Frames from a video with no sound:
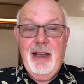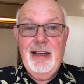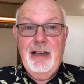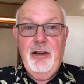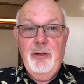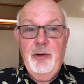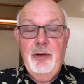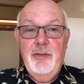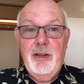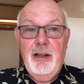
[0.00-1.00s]
You know,
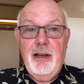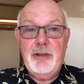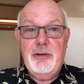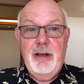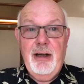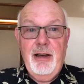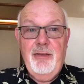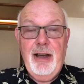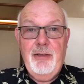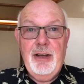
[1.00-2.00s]
all of the luxury
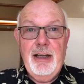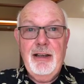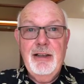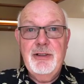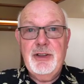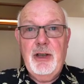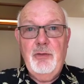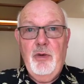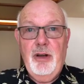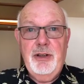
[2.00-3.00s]
of having
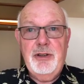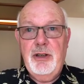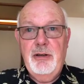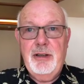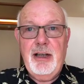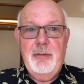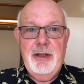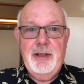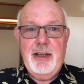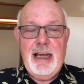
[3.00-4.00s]
someone, a steward, come
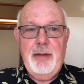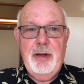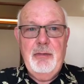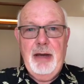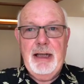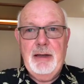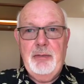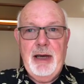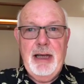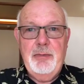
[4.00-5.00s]
into the cabin, make the
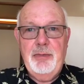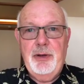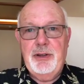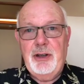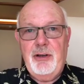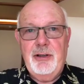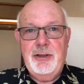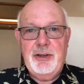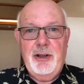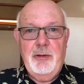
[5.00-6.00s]
bed, put
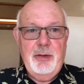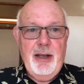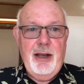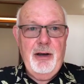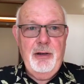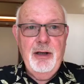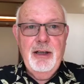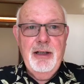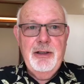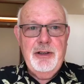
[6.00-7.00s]
chocolates on the pillow,
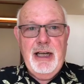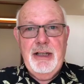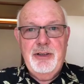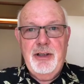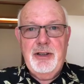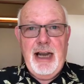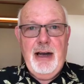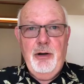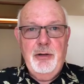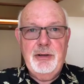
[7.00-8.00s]
change the
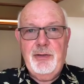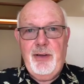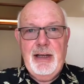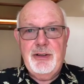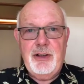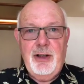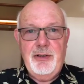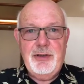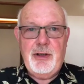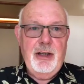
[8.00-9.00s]
towels, face
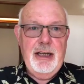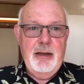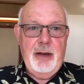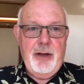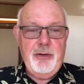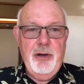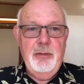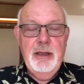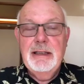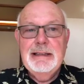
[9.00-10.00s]
cloths, clean the
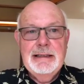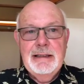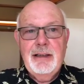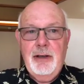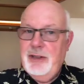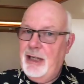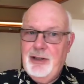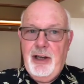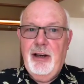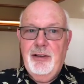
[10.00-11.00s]
bathroom. Those days
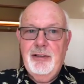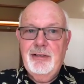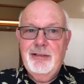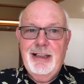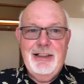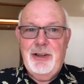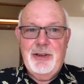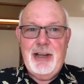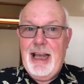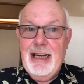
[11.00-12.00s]
are gone. It
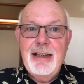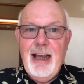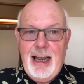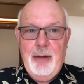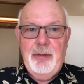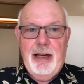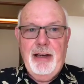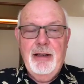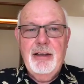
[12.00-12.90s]
just ain't happening.